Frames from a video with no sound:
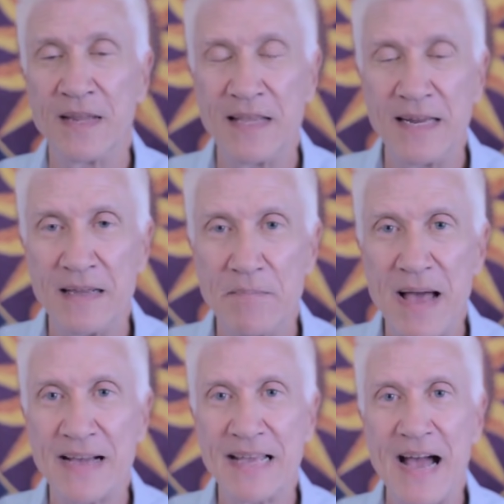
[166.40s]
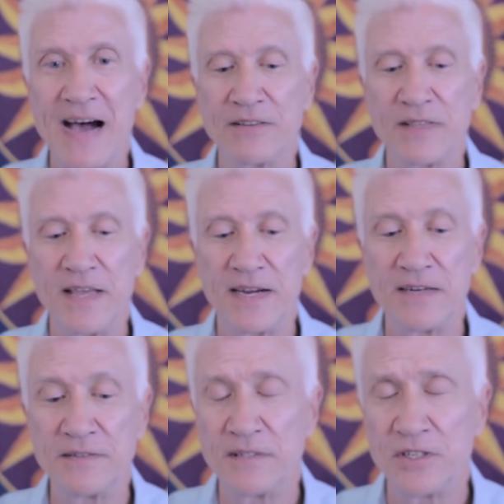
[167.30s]
getting back out
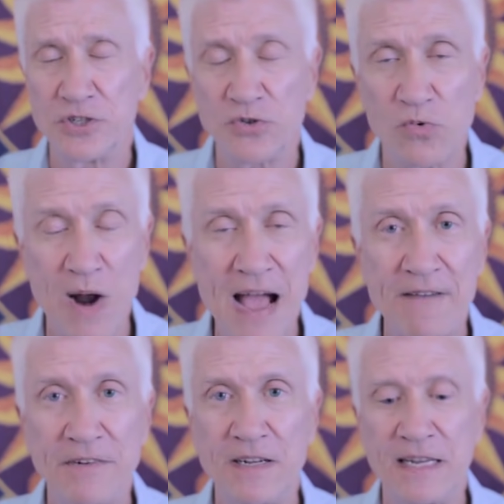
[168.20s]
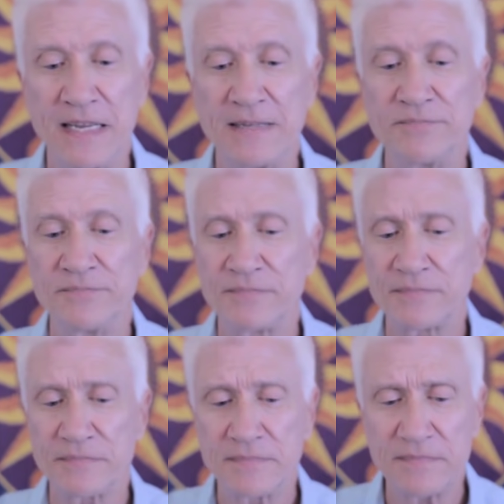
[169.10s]
there, traveling,
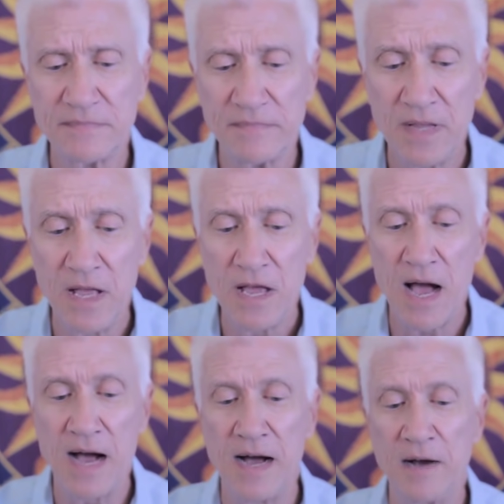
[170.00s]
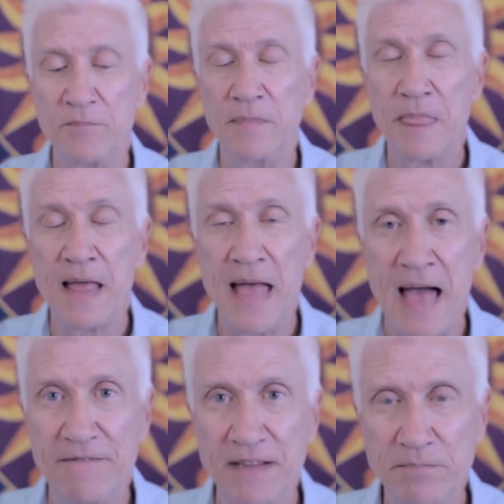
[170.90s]

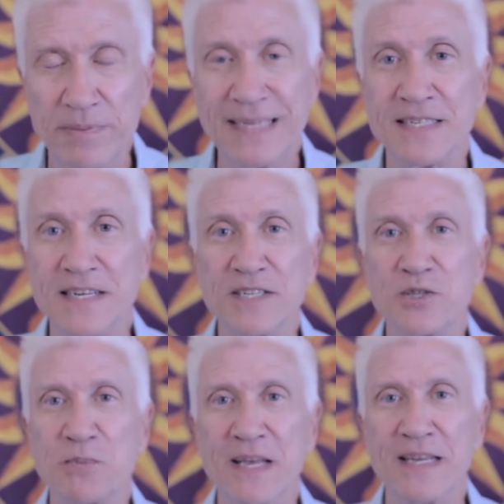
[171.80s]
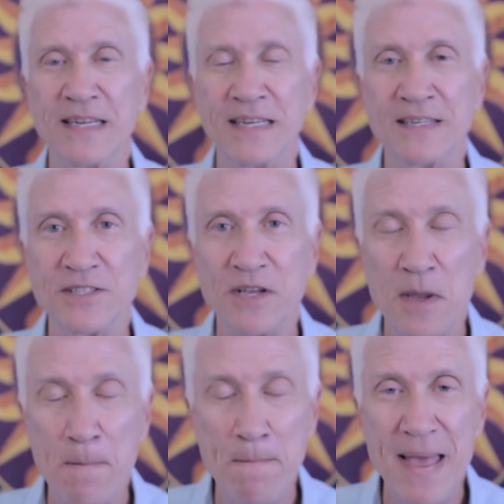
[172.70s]
having business meetings,
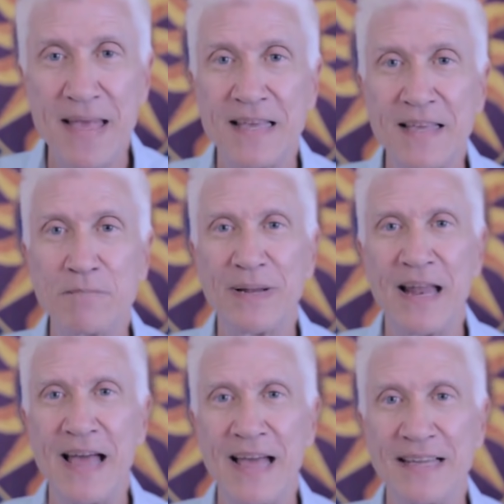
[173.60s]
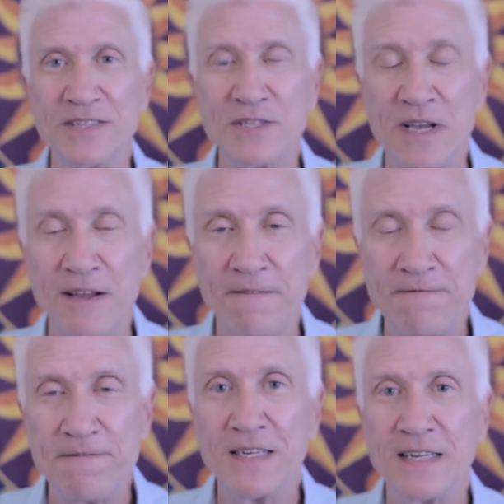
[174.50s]
making plans,
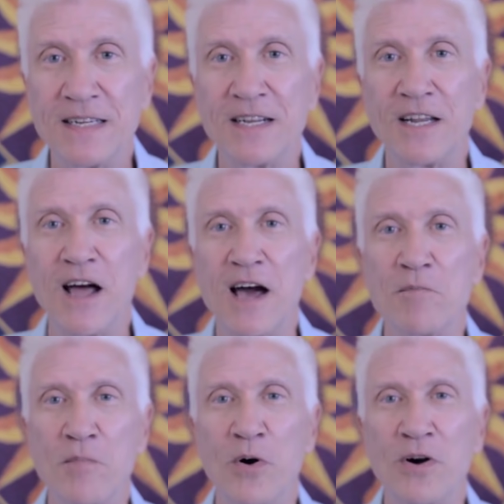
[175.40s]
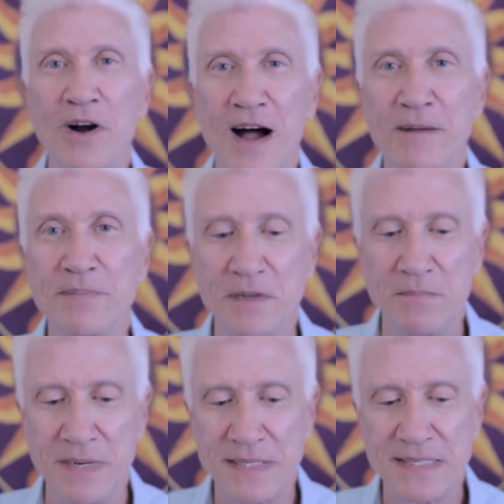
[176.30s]
feeling a lot more
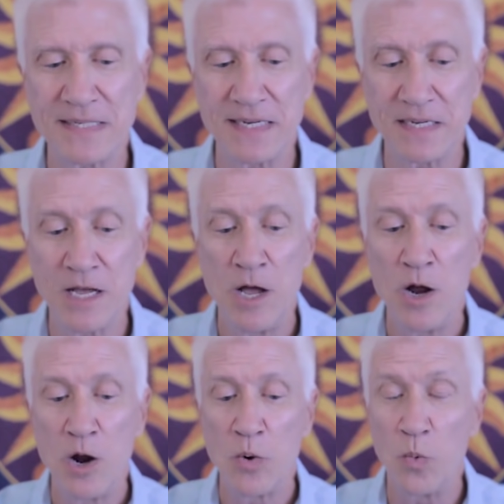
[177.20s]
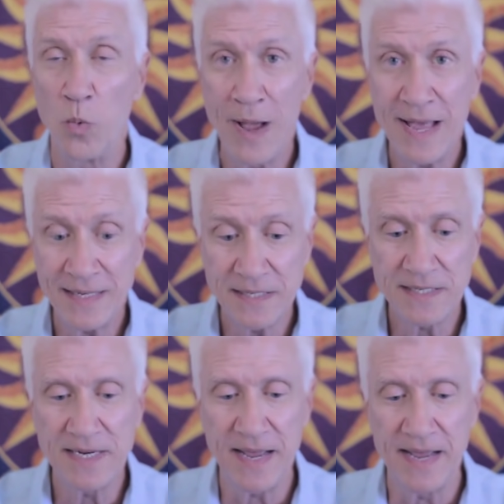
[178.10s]
optimistic.
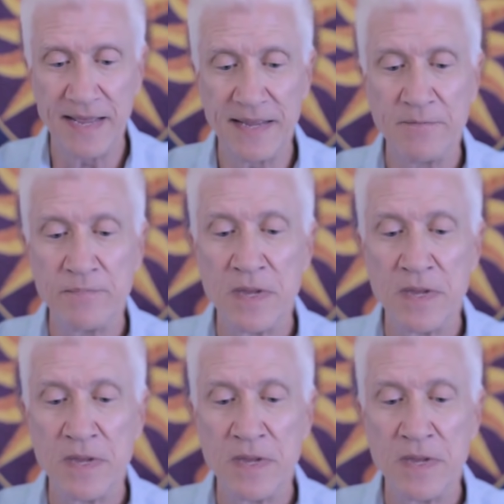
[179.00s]
Wednesday,